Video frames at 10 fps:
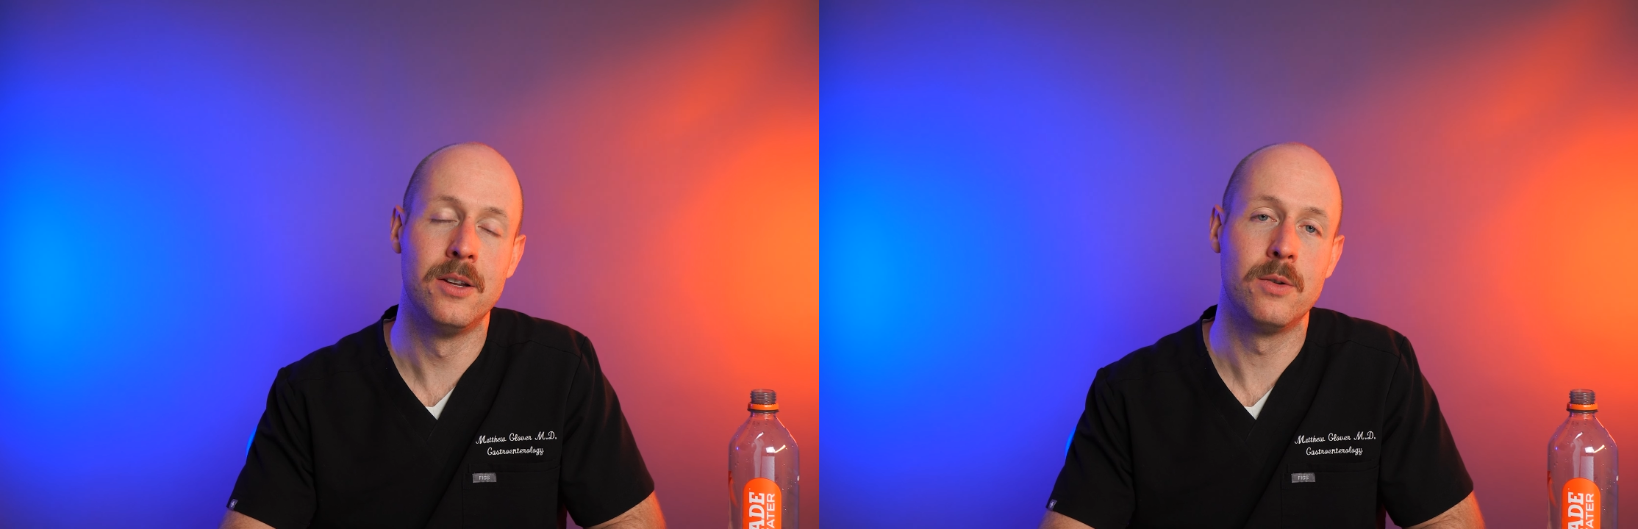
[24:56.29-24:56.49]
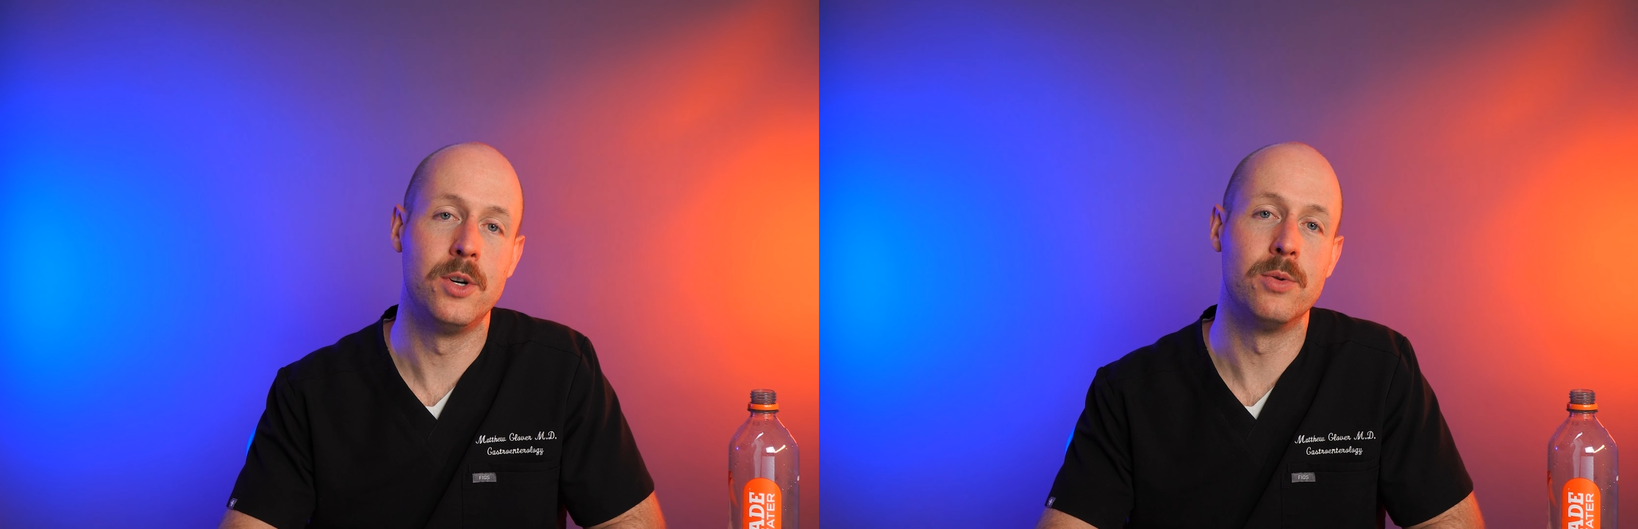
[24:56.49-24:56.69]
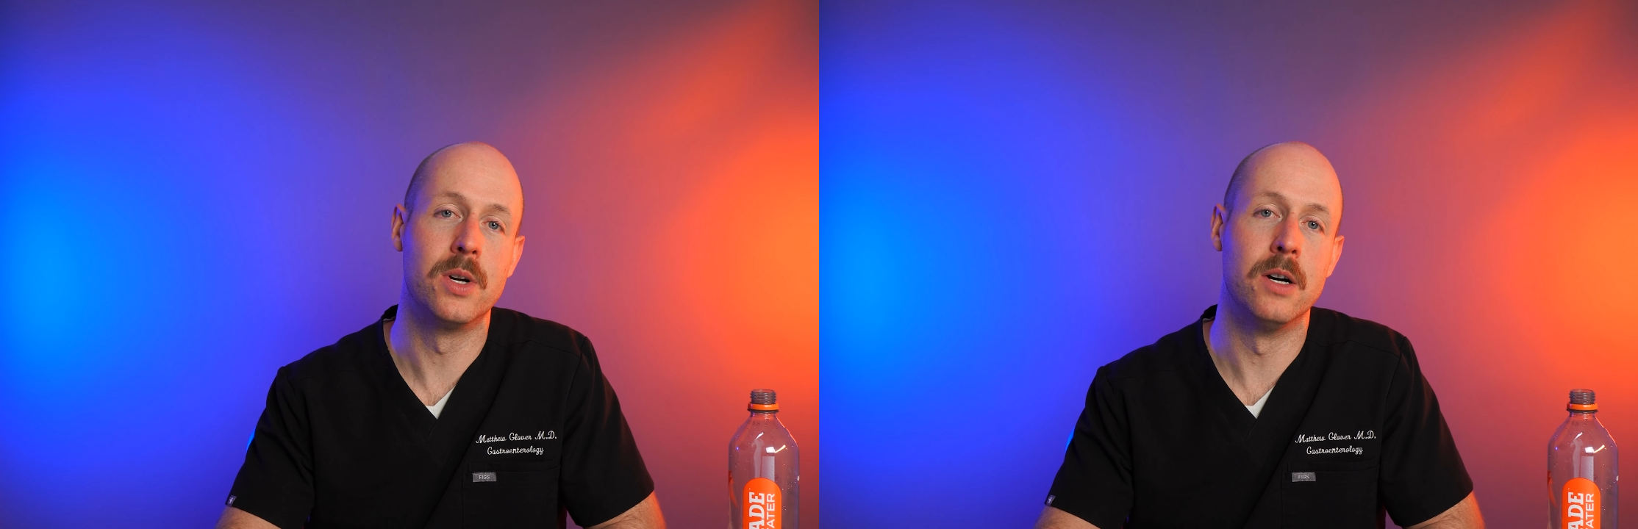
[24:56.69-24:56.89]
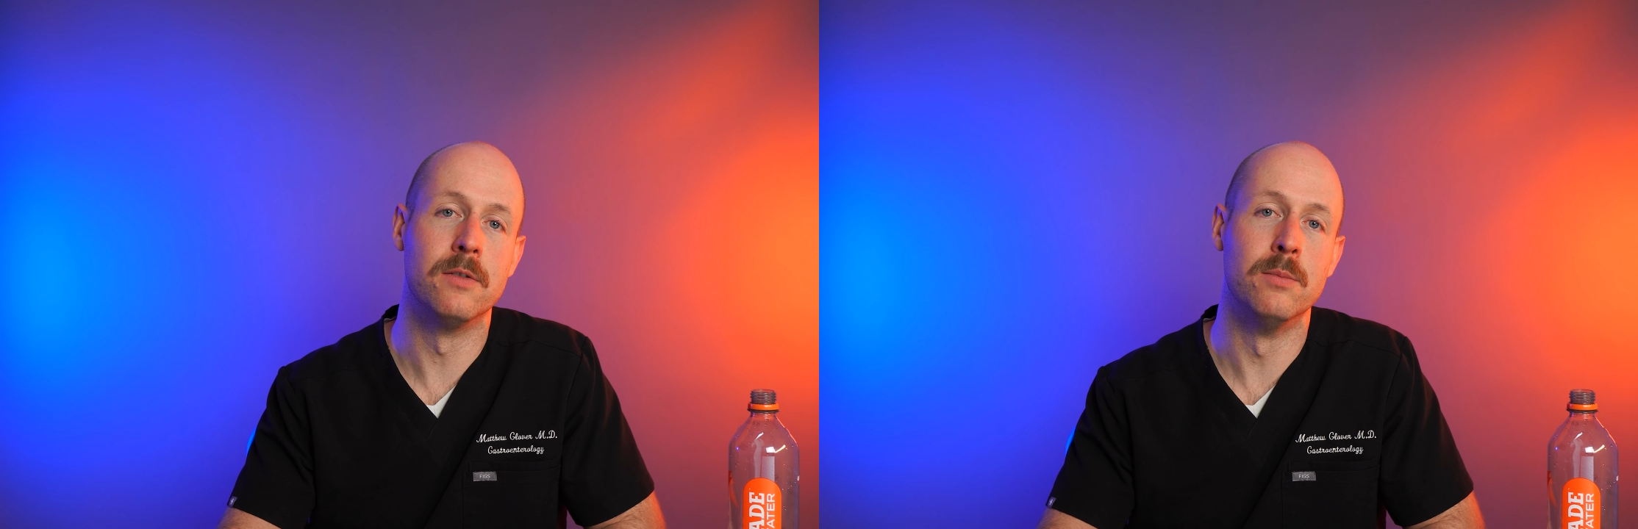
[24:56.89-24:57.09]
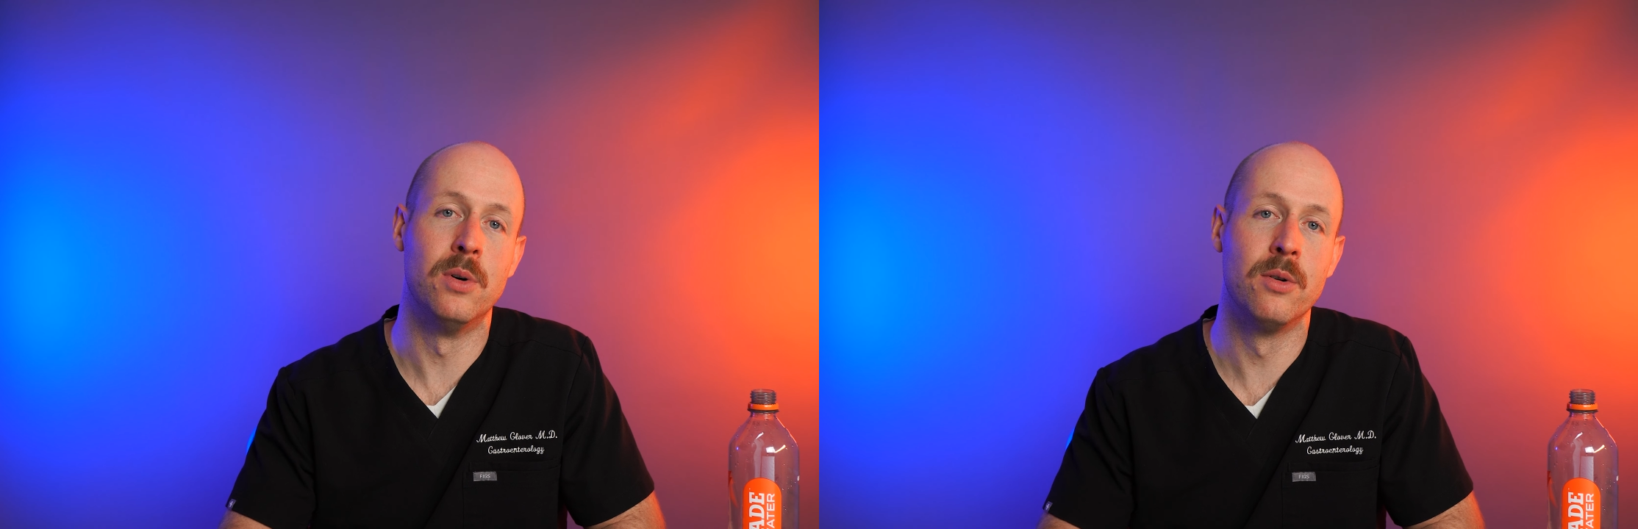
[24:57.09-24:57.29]
which will
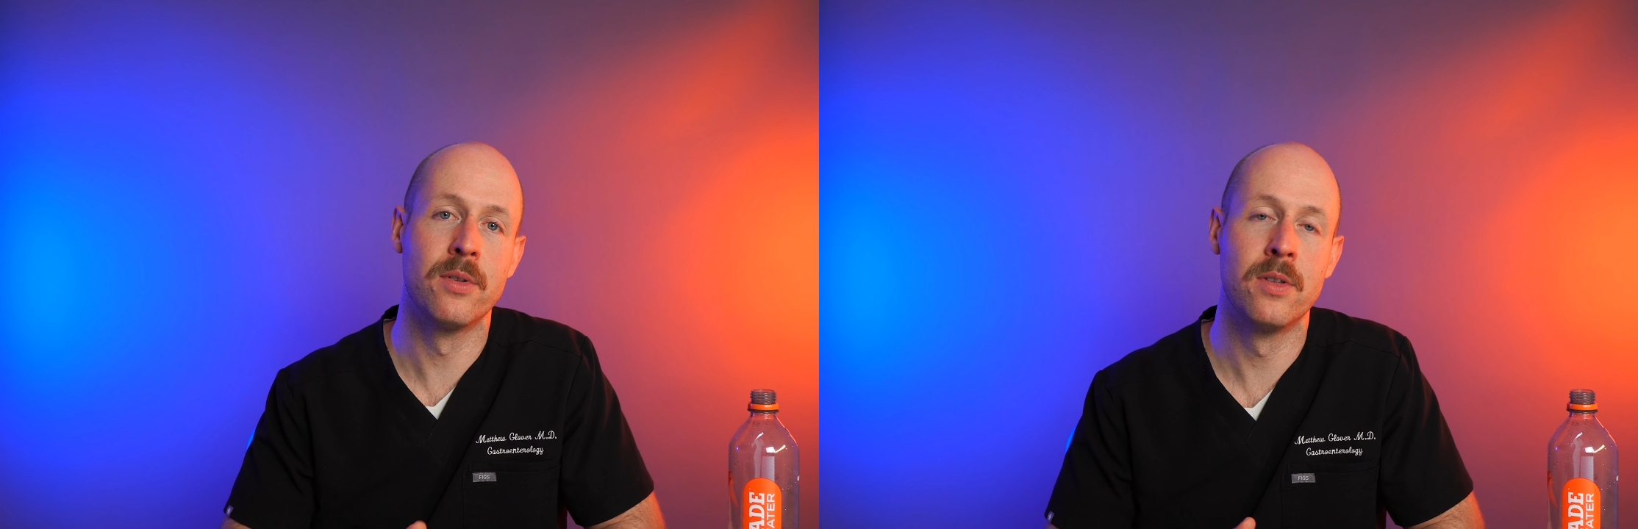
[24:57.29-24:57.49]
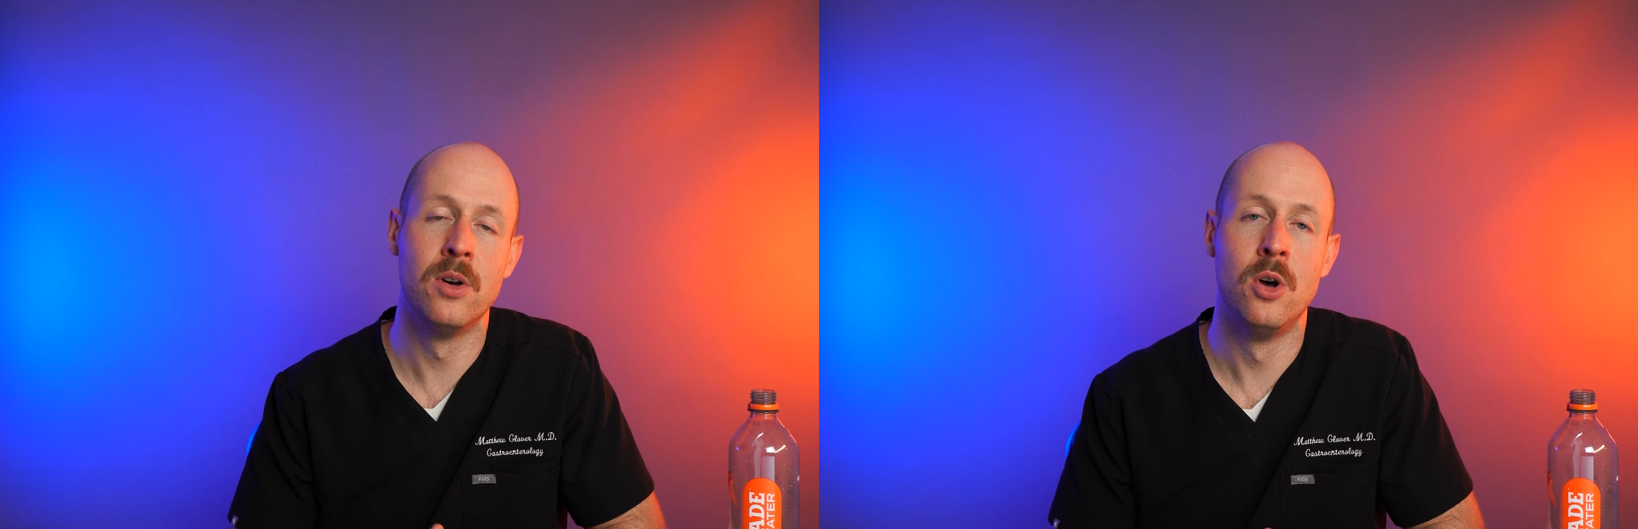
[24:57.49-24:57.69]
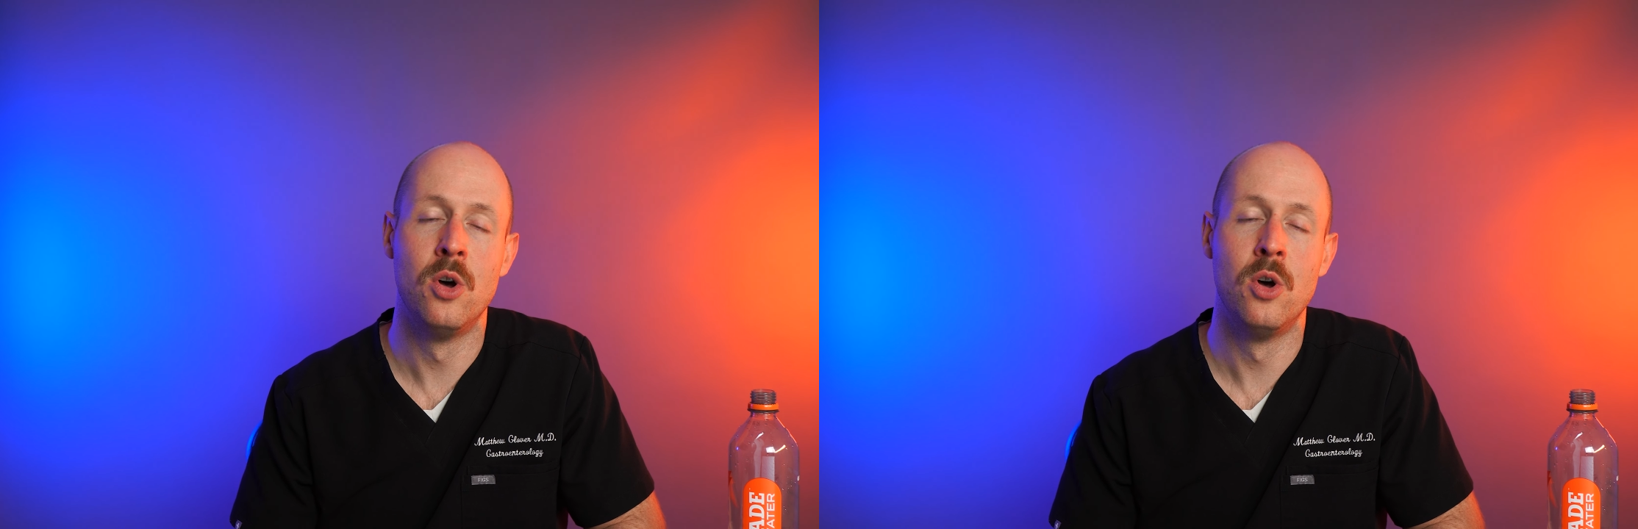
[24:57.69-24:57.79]
cover both,